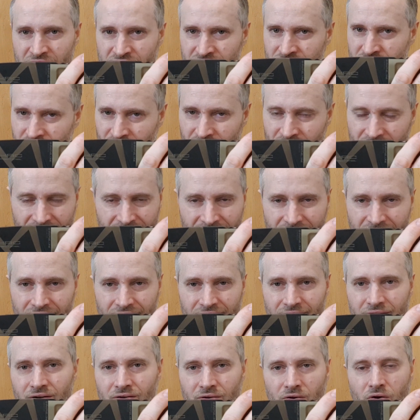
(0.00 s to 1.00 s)

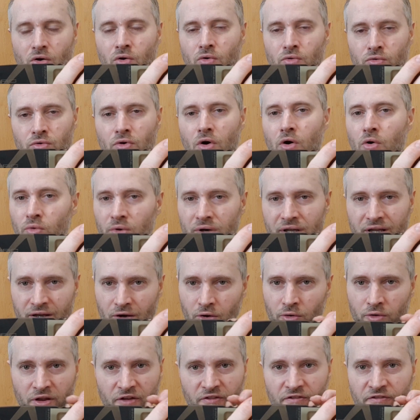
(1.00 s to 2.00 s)
really
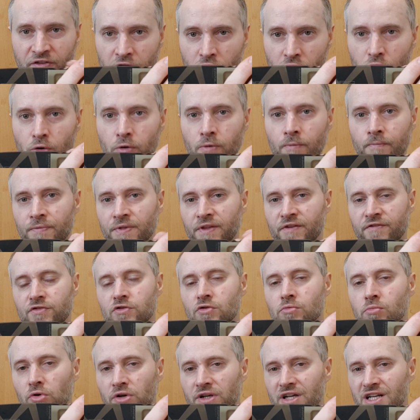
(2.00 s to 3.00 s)
only few
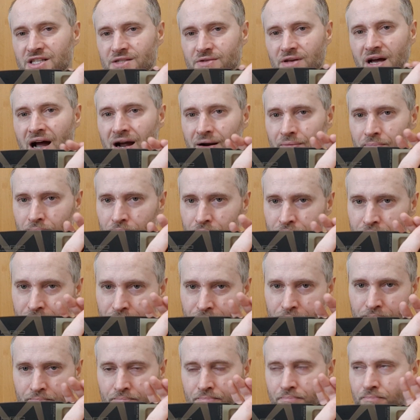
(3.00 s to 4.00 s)
models are,
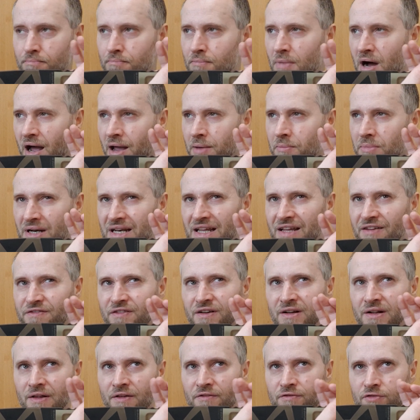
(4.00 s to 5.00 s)
I
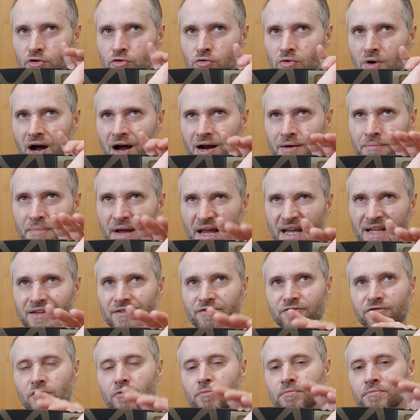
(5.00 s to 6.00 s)
believe, few are made
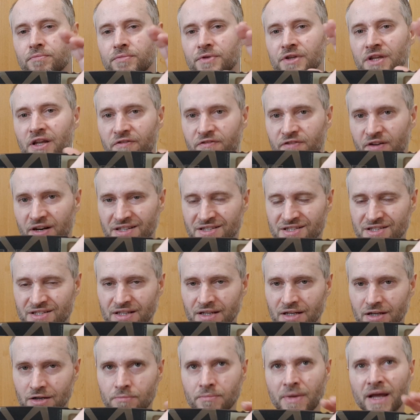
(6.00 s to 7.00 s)
from different
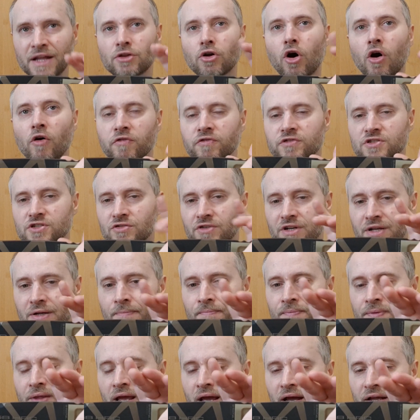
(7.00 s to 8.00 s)
steel,
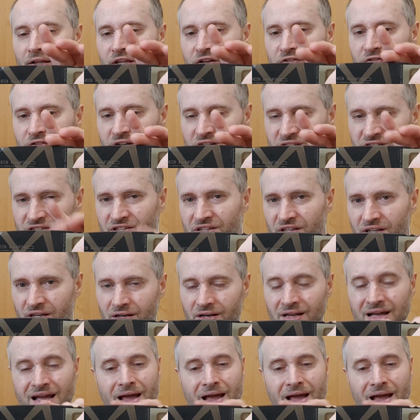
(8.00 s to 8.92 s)
different steel,